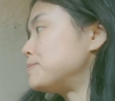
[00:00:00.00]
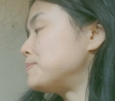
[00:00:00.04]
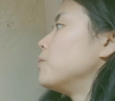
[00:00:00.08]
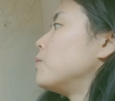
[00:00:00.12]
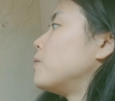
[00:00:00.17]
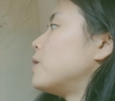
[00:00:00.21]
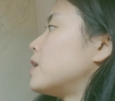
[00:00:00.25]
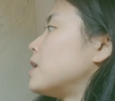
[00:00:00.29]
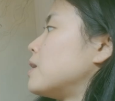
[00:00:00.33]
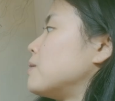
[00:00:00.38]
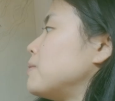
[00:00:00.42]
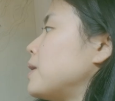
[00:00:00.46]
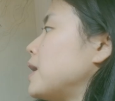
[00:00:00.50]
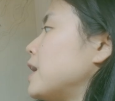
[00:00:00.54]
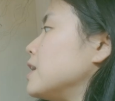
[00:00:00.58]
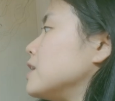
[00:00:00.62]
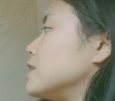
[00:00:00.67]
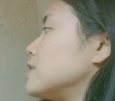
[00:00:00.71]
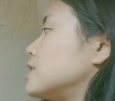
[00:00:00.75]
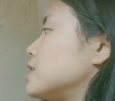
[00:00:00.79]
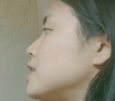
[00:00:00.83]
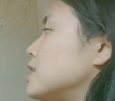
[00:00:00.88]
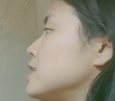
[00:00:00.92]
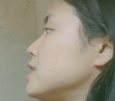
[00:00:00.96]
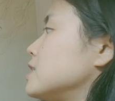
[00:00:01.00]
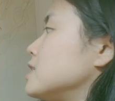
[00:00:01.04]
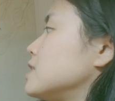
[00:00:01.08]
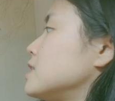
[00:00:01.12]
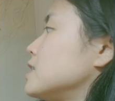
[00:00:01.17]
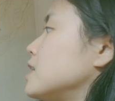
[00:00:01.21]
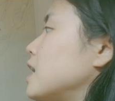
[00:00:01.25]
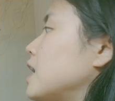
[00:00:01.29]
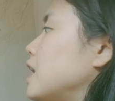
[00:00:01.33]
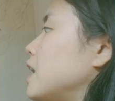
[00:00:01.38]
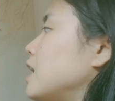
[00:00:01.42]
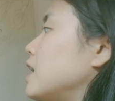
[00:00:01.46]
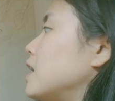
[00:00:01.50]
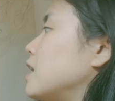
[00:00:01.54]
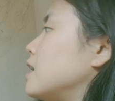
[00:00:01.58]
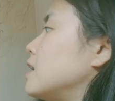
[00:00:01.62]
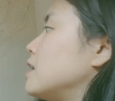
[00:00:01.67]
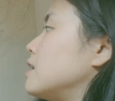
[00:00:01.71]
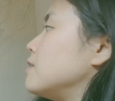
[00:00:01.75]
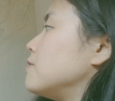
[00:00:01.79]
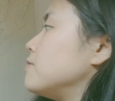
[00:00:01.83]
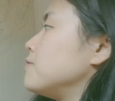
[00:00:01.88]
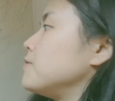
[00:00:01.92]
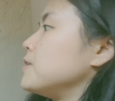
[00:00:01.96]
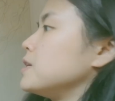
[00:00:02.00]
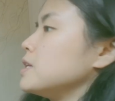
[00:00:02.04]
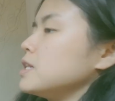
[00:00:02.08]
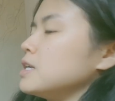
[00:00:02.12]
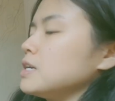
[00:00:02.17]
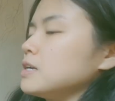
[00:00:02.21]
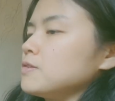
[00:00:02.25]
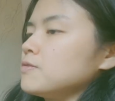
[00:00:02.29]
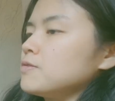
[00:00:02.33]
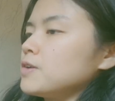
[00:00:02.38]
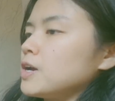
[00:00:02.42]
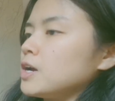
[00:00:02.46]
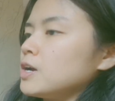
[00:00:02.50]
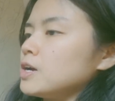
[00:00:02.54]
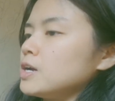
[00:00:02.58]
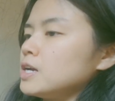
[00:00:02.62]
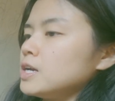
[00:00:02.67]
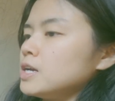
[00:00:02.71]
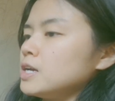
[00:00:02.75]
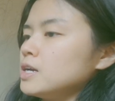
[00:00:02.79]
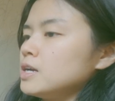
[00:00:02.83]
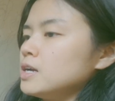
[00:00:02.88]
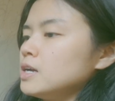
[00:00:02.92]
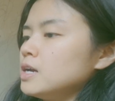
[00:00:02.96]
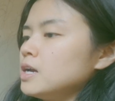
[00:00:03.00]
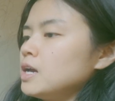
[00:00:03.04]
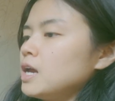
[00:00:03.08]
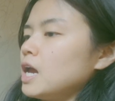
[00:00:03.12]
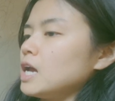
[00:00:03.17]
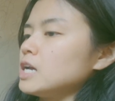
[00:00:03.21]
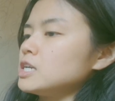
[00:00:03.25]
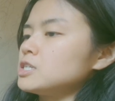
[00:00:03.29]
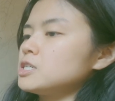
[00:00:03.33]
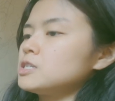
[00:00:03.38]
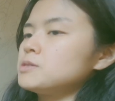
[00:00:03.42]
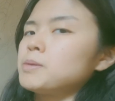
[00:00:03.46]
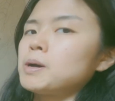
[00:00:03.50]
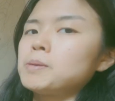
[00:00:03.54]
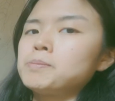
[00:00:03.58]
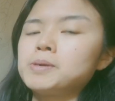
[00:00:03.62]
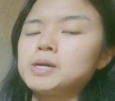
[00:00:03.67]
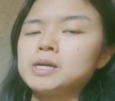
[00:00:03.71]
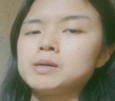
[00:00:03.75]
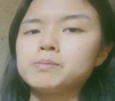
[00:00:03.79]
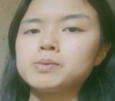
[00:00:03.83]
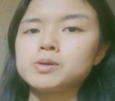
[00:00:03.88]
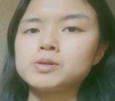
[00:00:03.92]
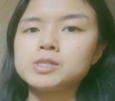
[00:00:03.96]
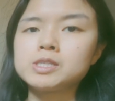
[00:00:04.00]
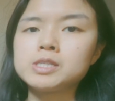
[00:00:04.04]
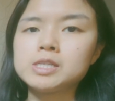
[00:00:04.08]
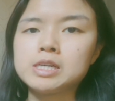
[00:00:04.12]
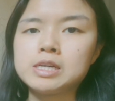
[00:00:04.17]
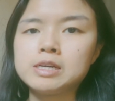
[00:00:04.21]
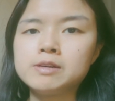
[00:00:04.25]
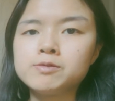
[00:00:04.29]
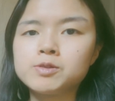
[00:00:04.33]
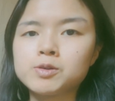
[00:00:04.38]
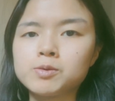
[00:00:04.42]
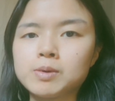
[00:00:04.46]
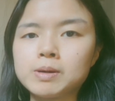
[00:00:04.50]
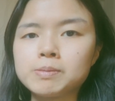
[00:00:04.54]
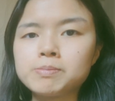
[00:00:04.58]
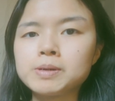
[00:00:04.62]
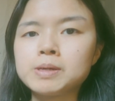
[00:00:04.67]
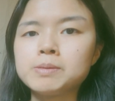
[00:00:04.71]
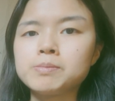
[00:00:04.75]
When I'm anxious and feeling very anxious about being perceived or what